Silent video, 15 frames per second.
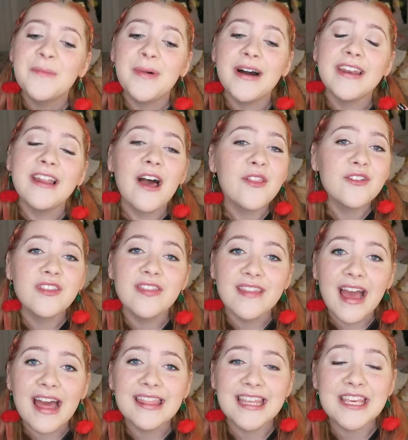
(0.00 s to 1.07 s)
But other than
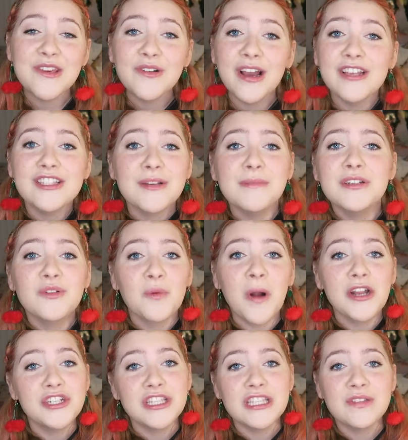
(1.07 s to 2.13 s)
that, thank you guys so much for
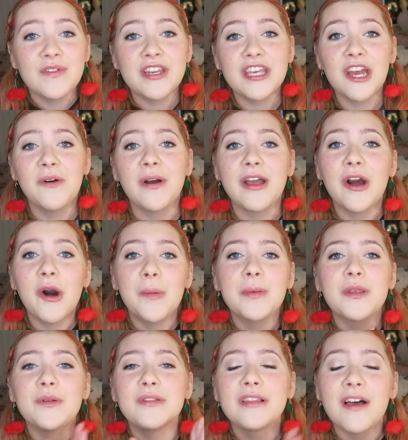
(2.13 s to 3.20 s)
watching this video. I
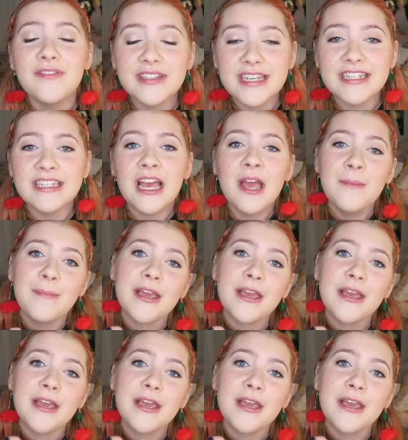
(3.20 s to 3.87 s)
hope you loved it.